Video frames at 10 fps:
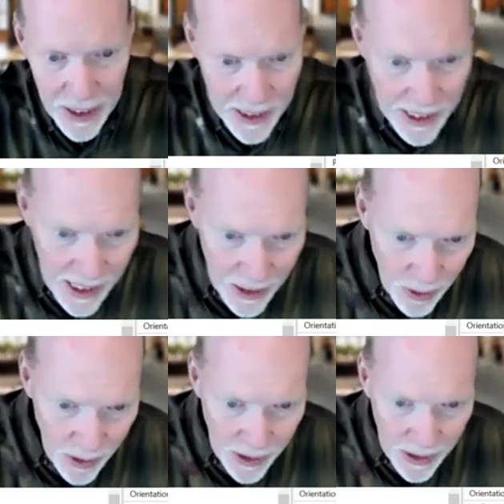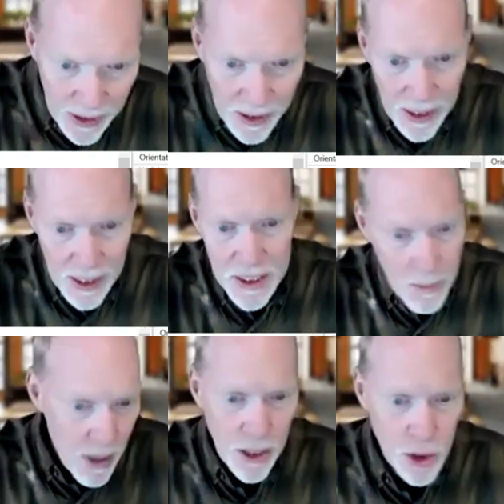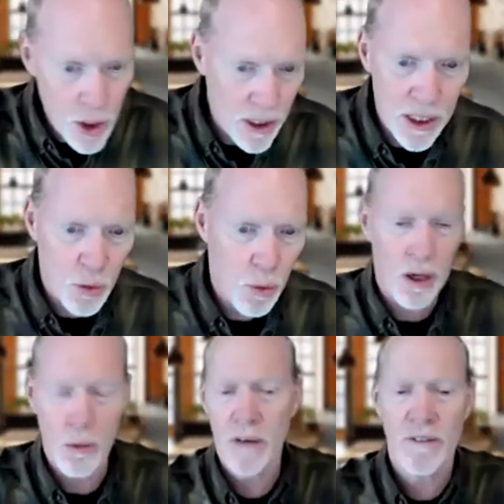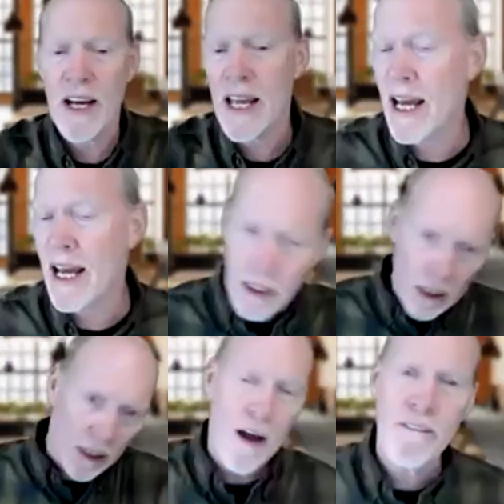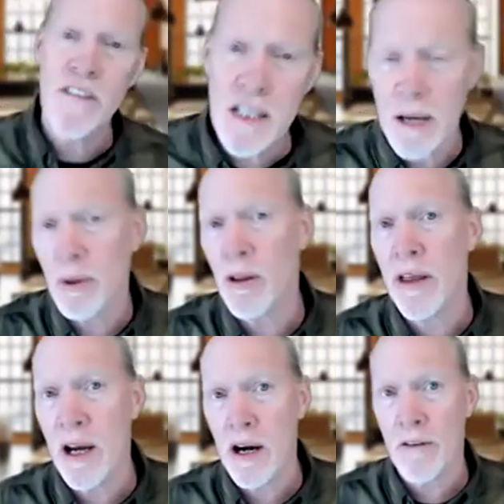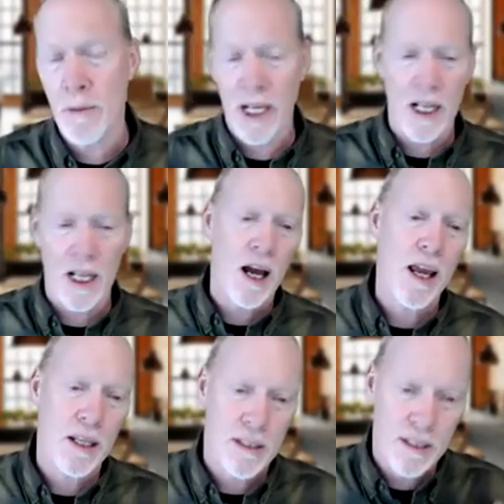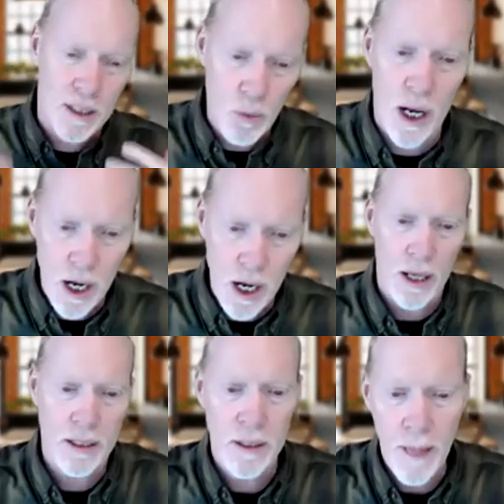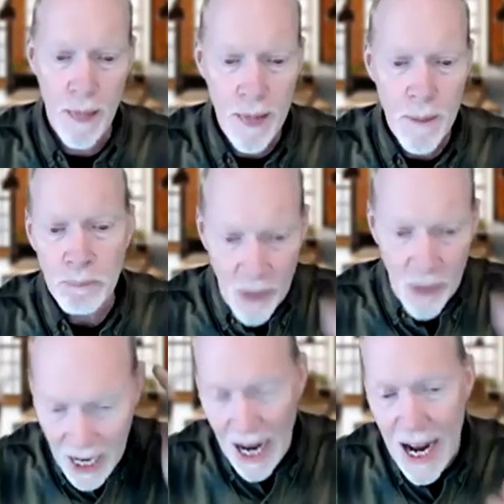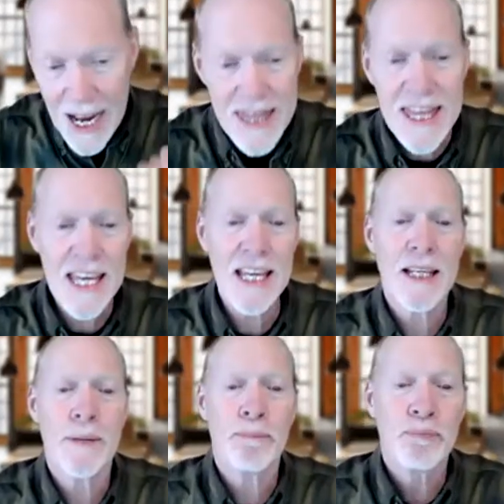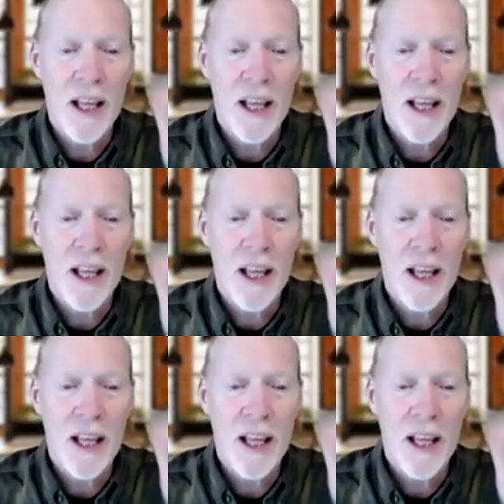and I can't really dimension this well. What if I had a little coffee table there for my clients and whatnot? I think